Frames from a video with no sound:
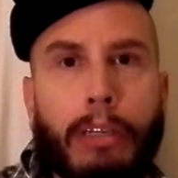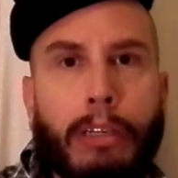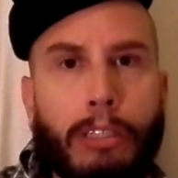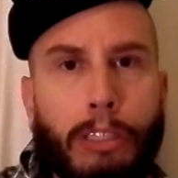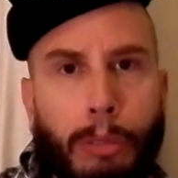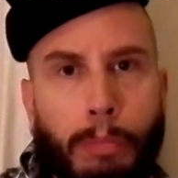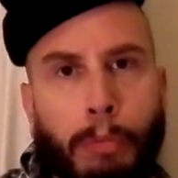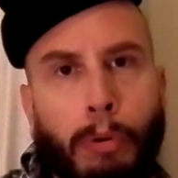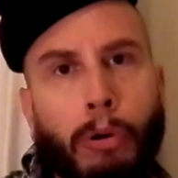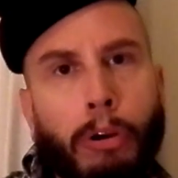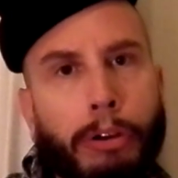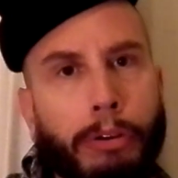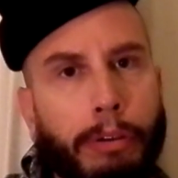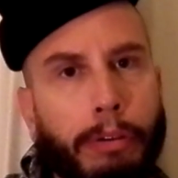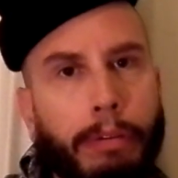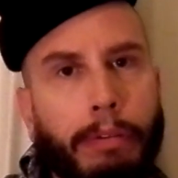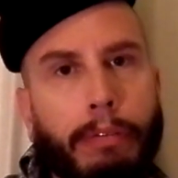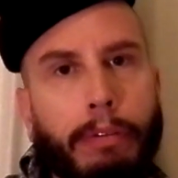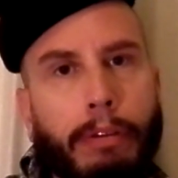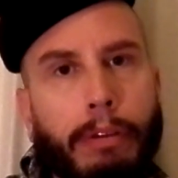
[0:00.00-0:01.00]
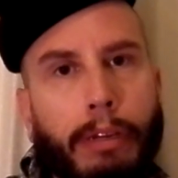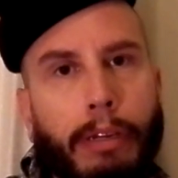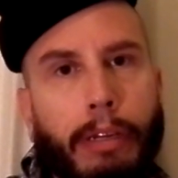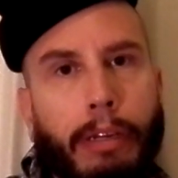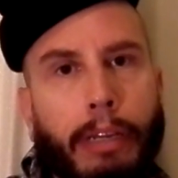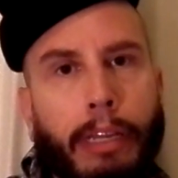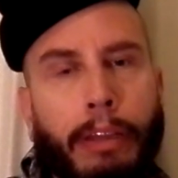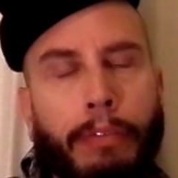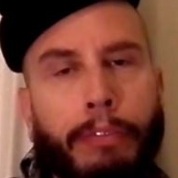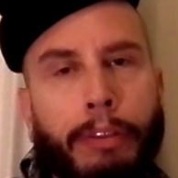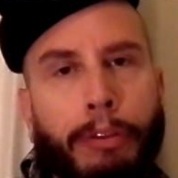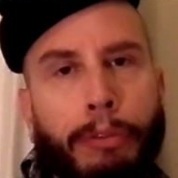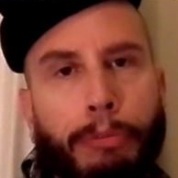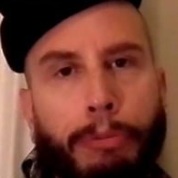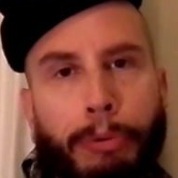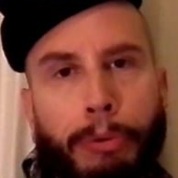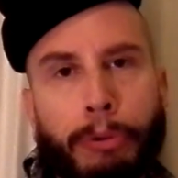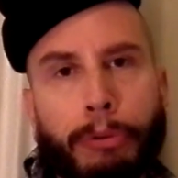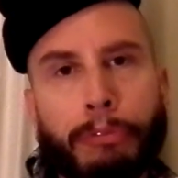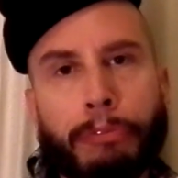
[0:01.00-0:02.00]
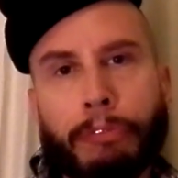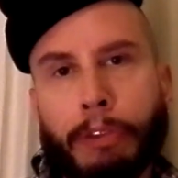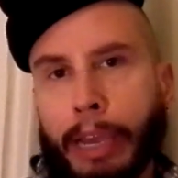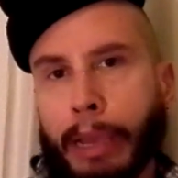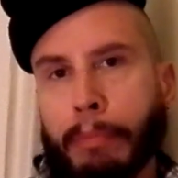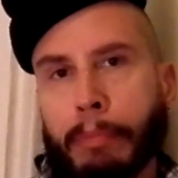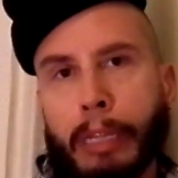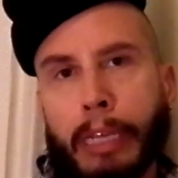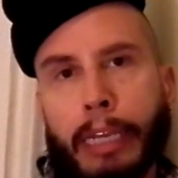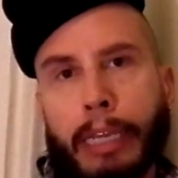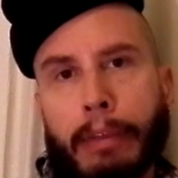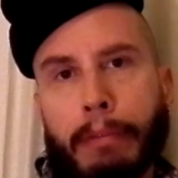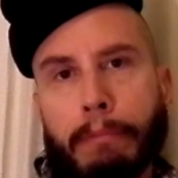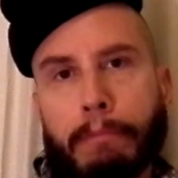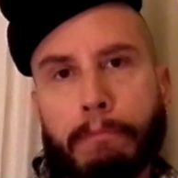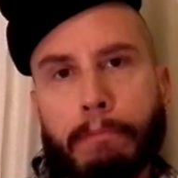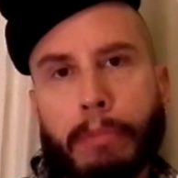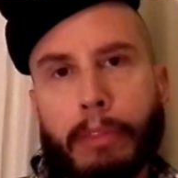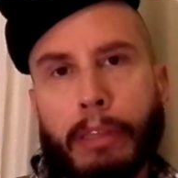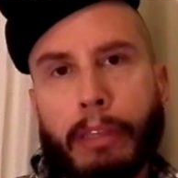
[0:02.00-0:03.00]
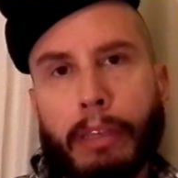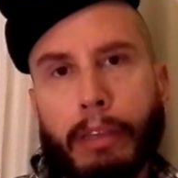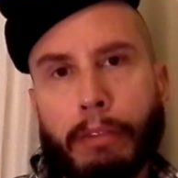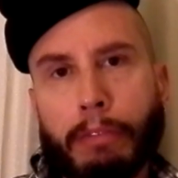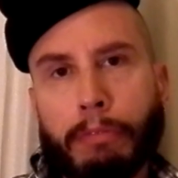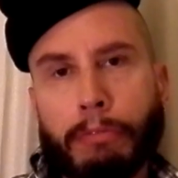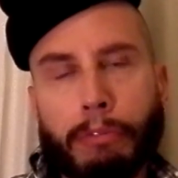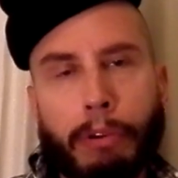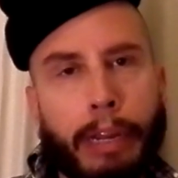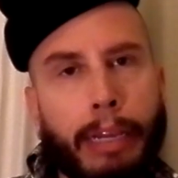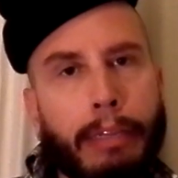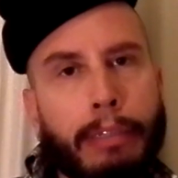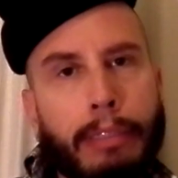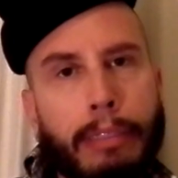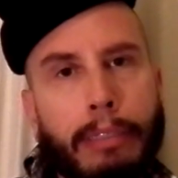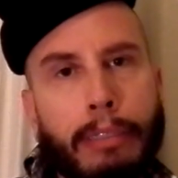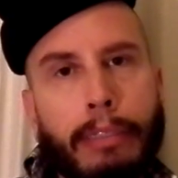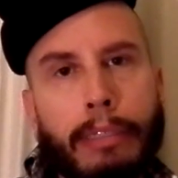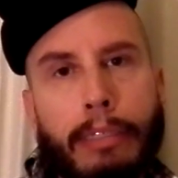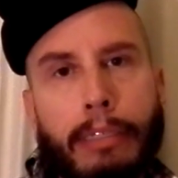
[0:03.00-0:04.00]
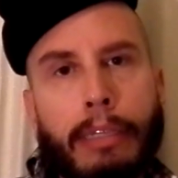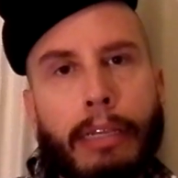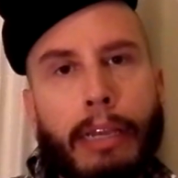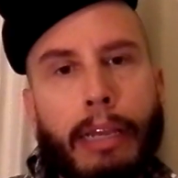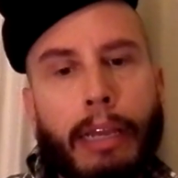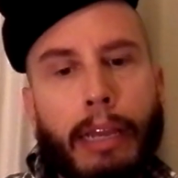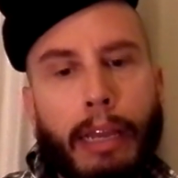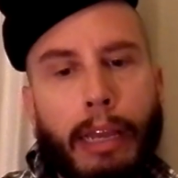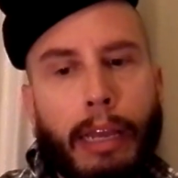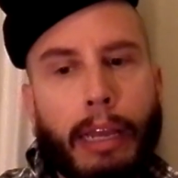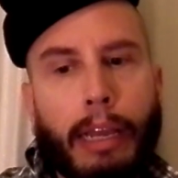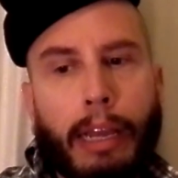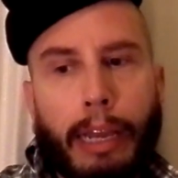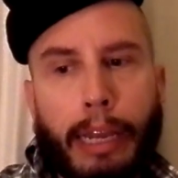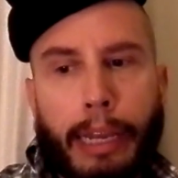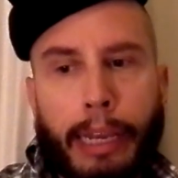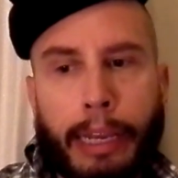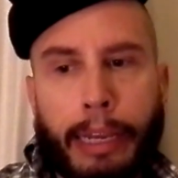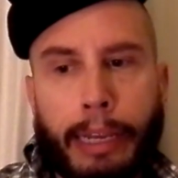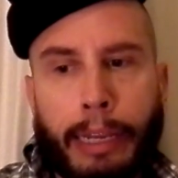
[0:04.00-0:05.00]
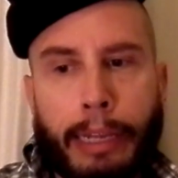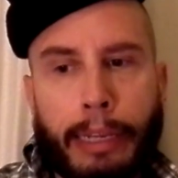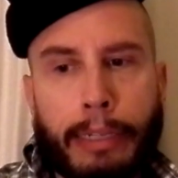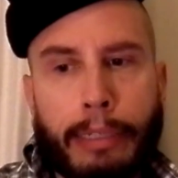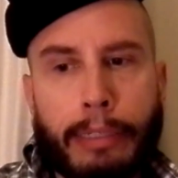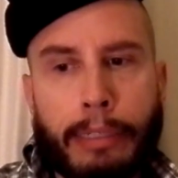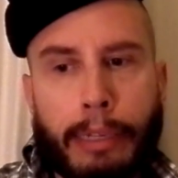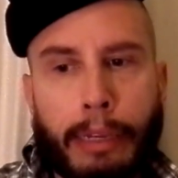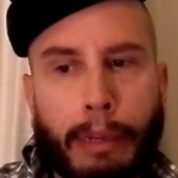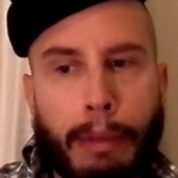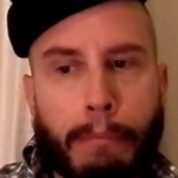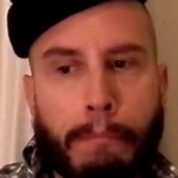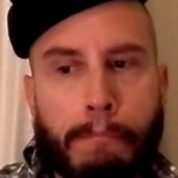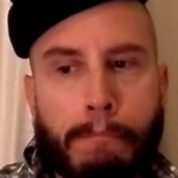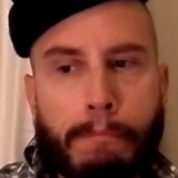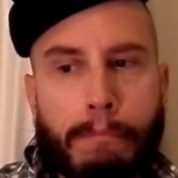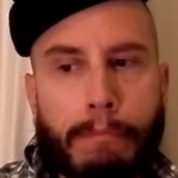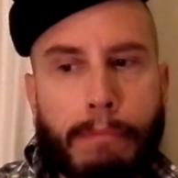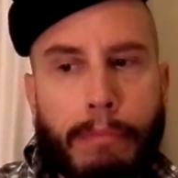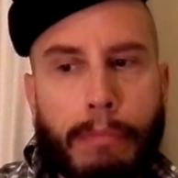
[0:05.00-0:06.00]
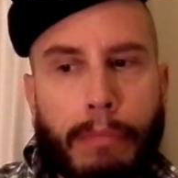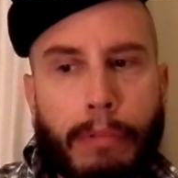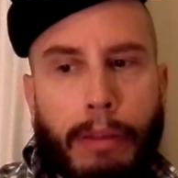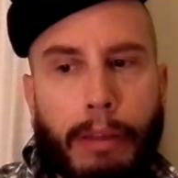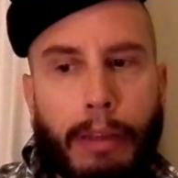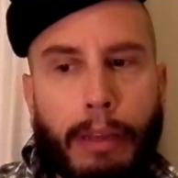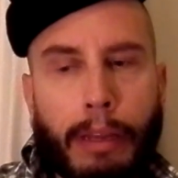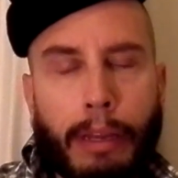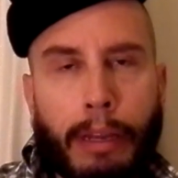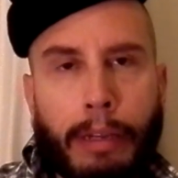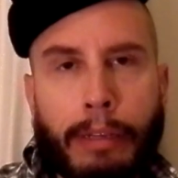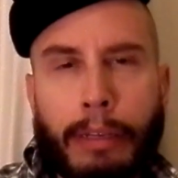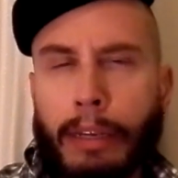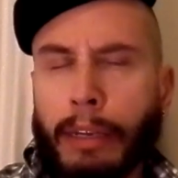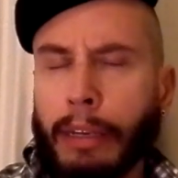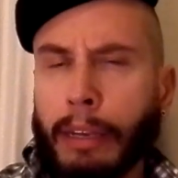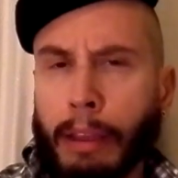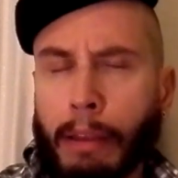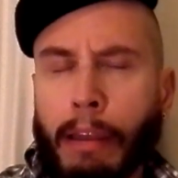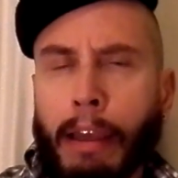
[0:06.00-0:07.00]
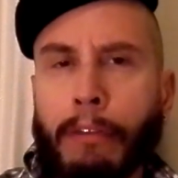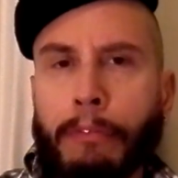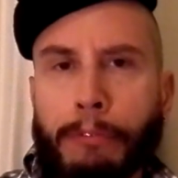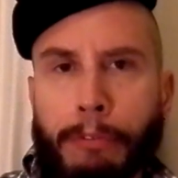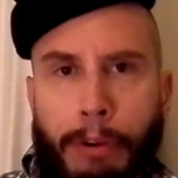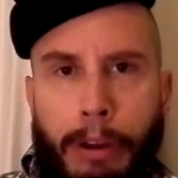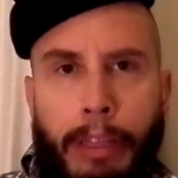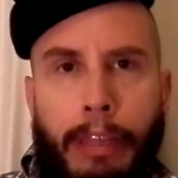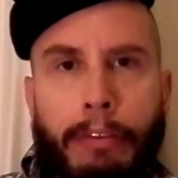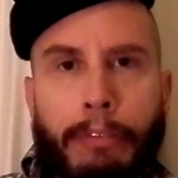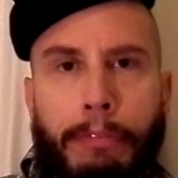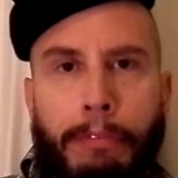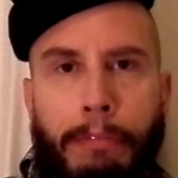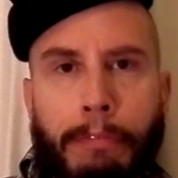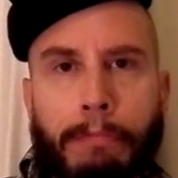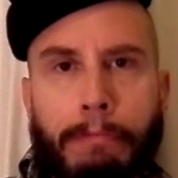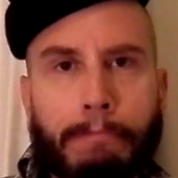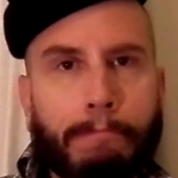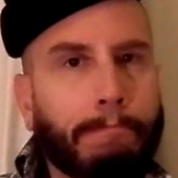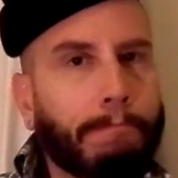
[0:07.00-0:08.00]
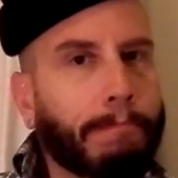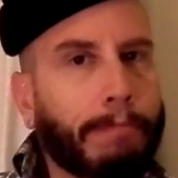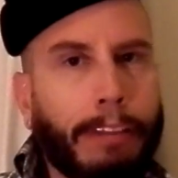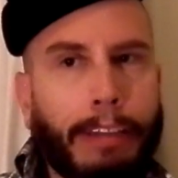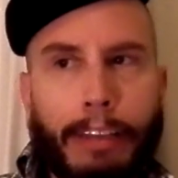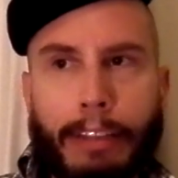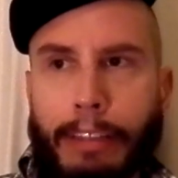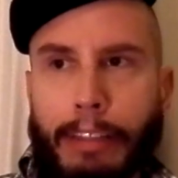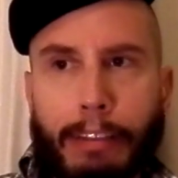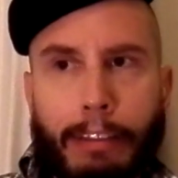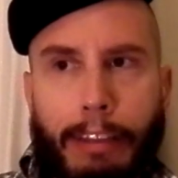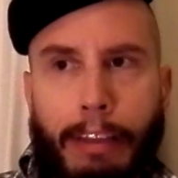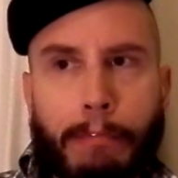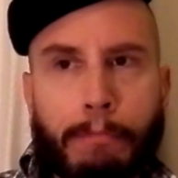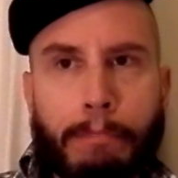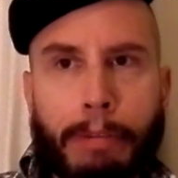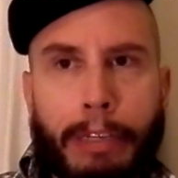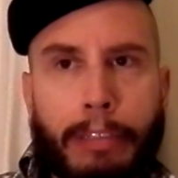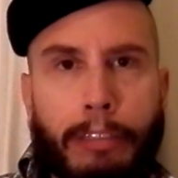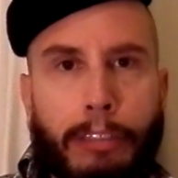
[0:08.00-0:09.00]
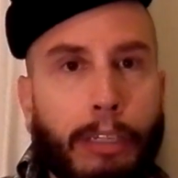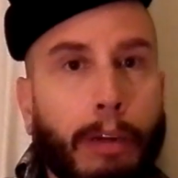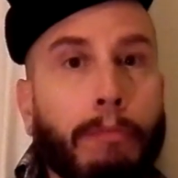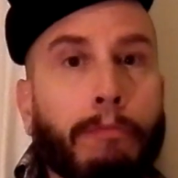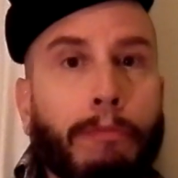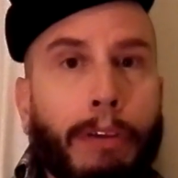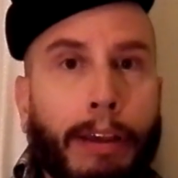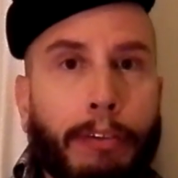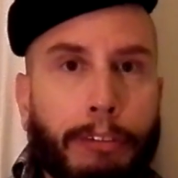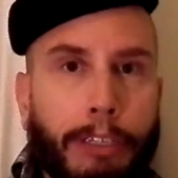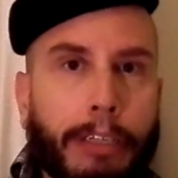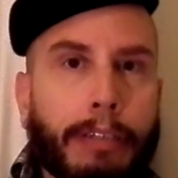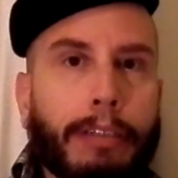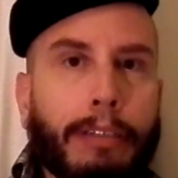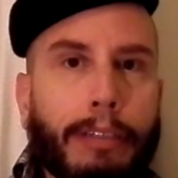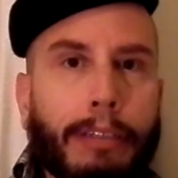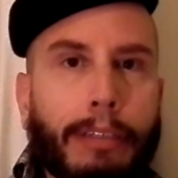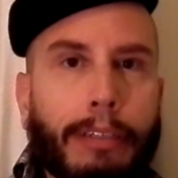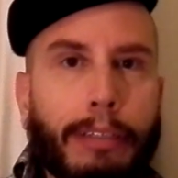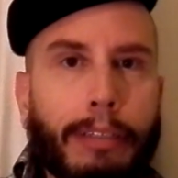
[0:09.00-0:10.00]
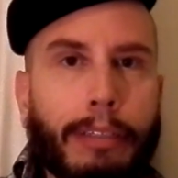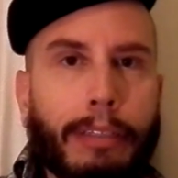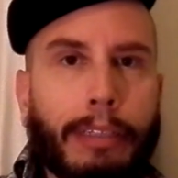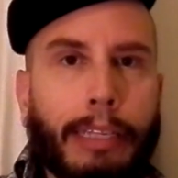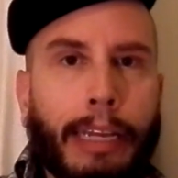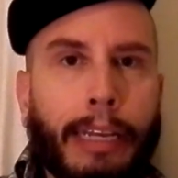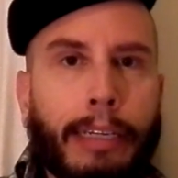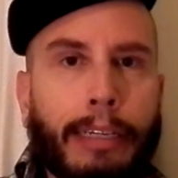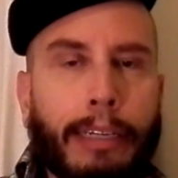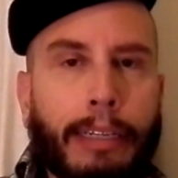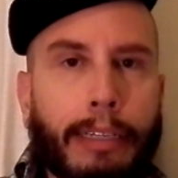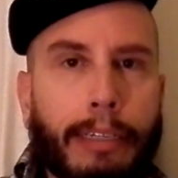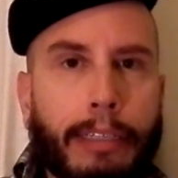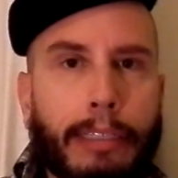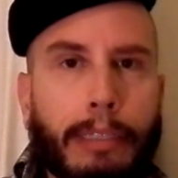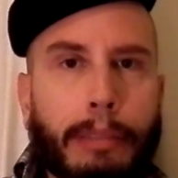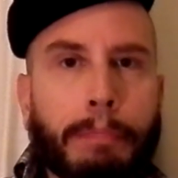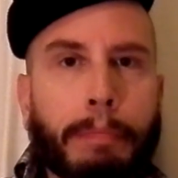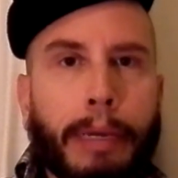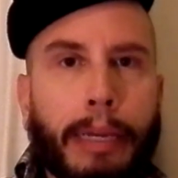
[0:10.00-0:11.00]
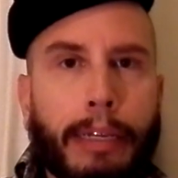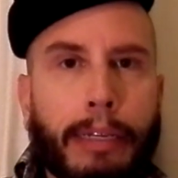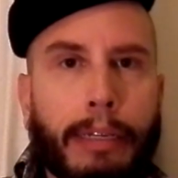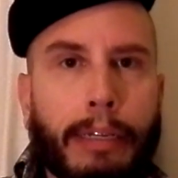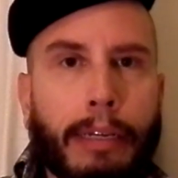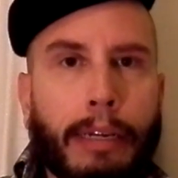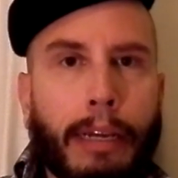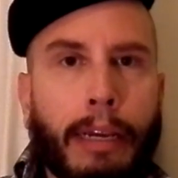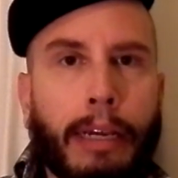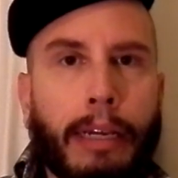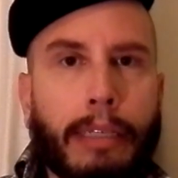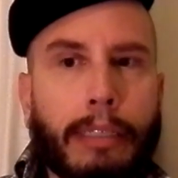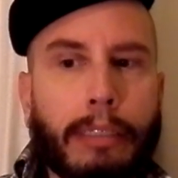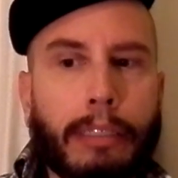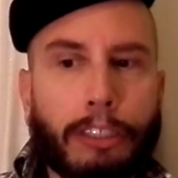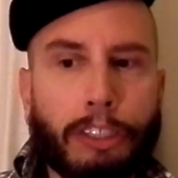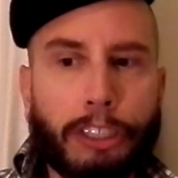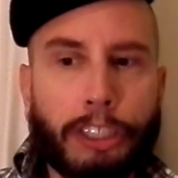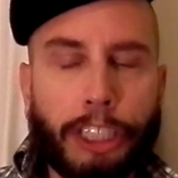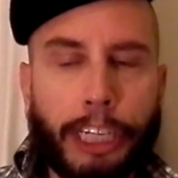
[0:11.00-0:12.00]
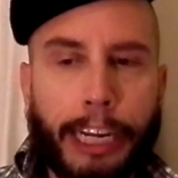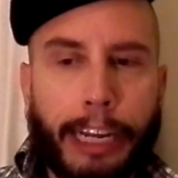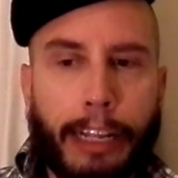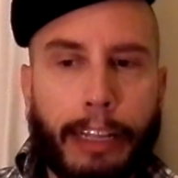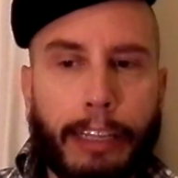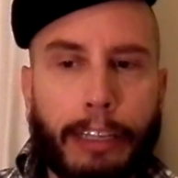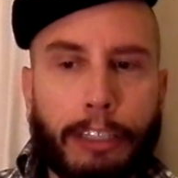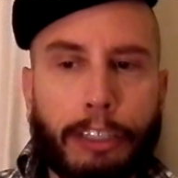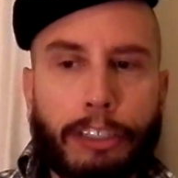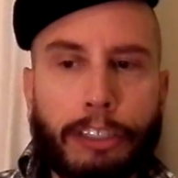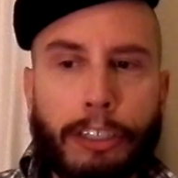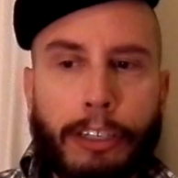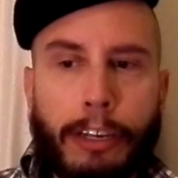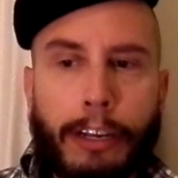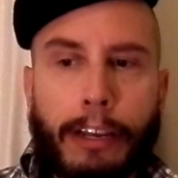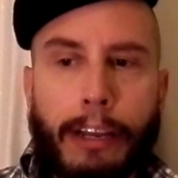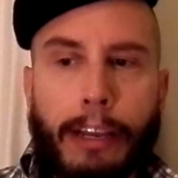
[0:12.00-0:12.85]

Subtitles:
support, even through family, friends, and I've really have been dumbfounded that it has been such a challenge,